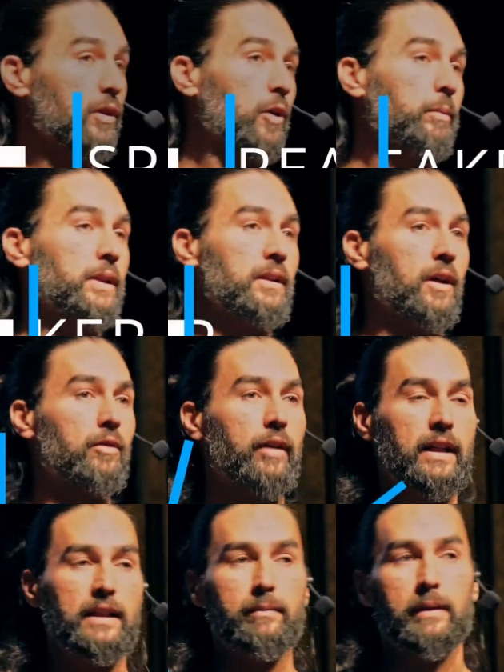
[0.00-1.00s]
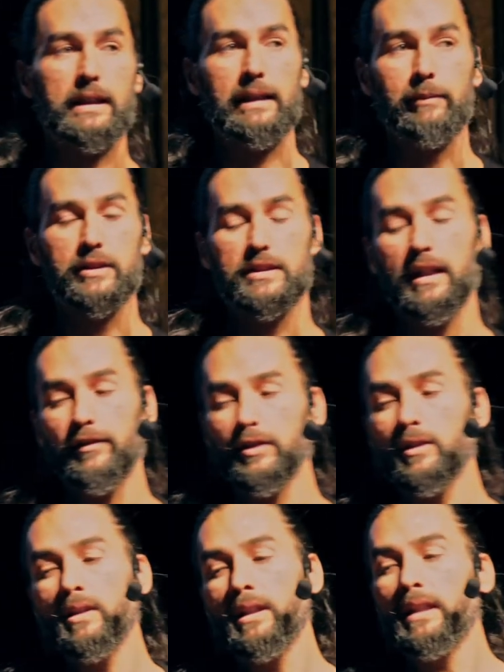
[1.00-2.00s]
know me already, my name is
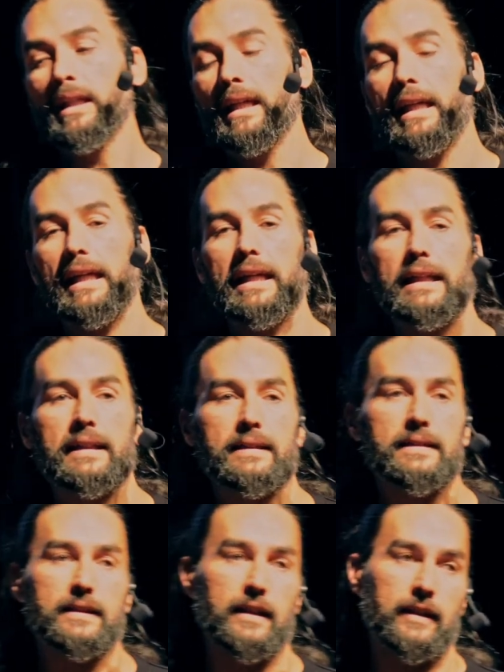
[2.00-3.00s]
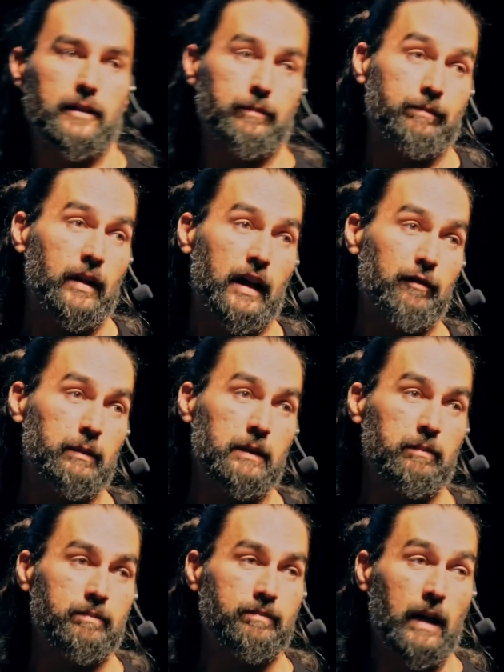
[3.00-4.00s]
Neville, and
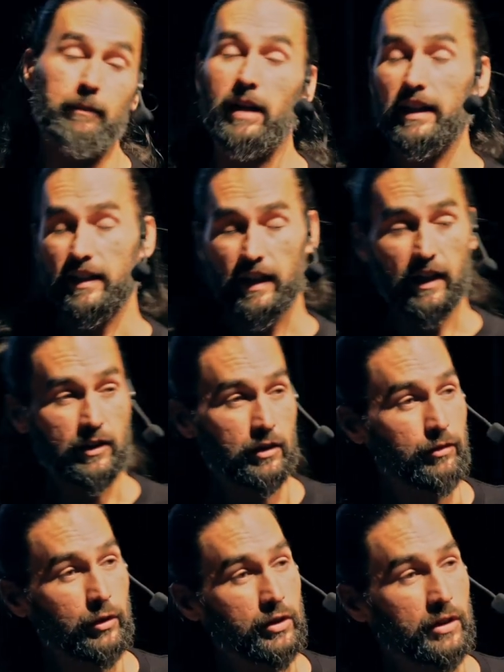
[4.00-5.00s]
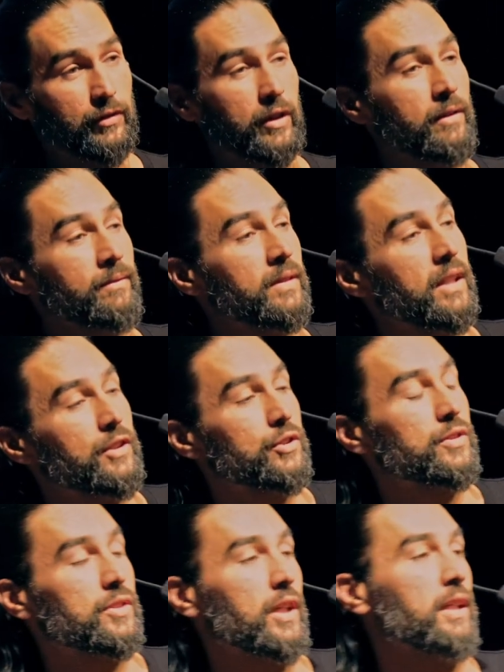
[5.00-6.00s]
I'm not a doctor, first of all, I
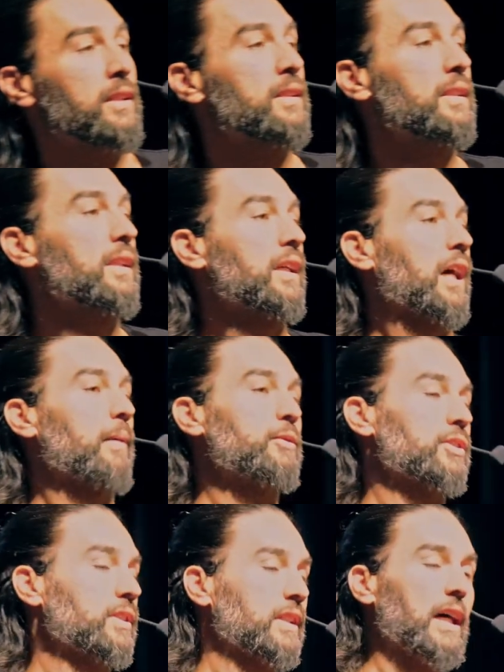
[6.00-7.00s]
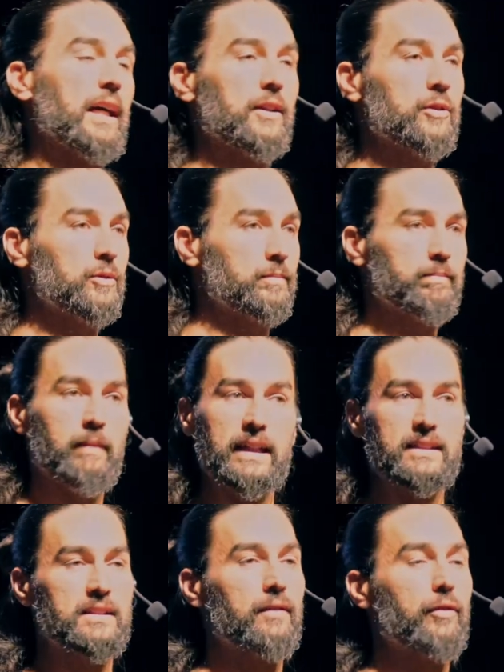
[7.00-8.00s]
should say. I'm just a guy who
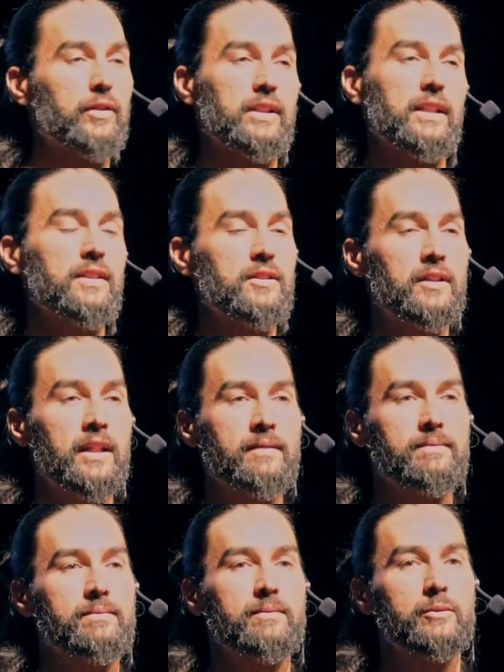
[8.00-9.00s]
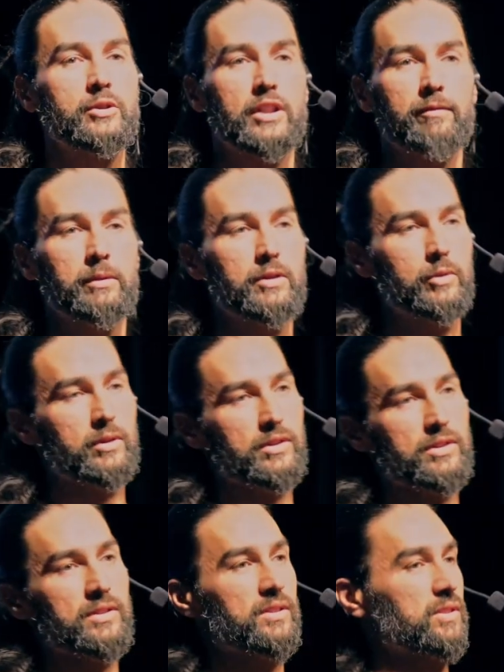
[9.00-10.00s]
makes stuff on the internet, which I've been doing
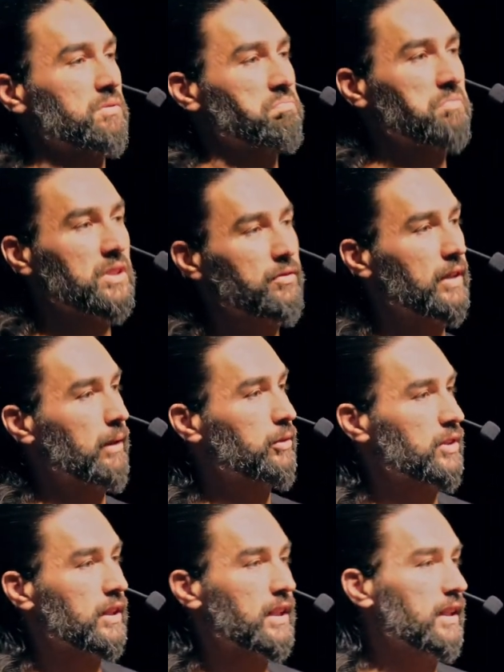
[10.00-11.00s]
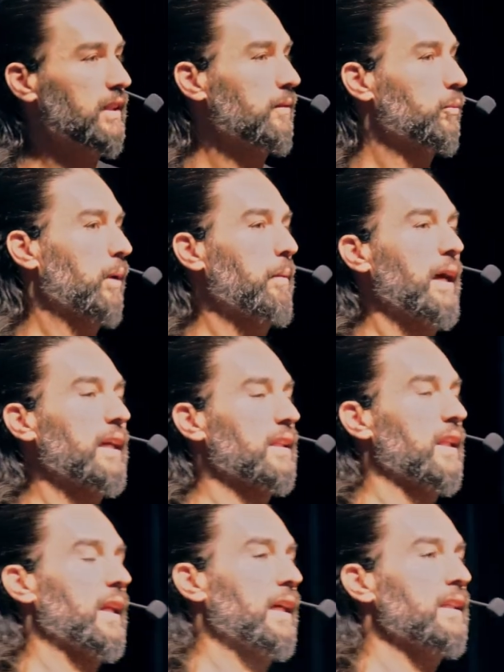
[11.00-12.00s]
since even I was a kid, way back in
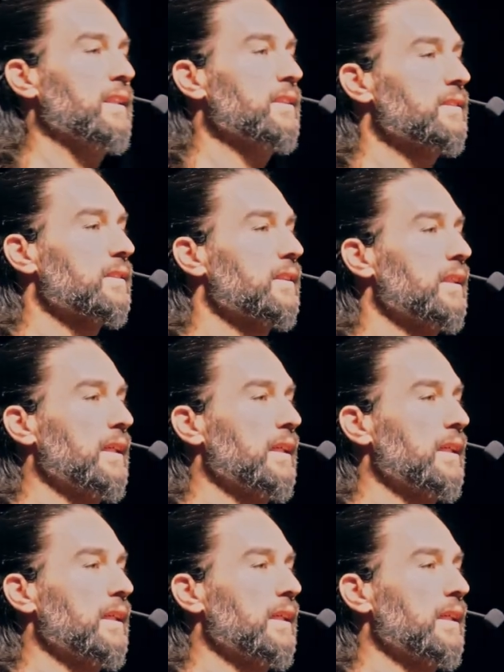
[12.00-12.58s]
the 90s.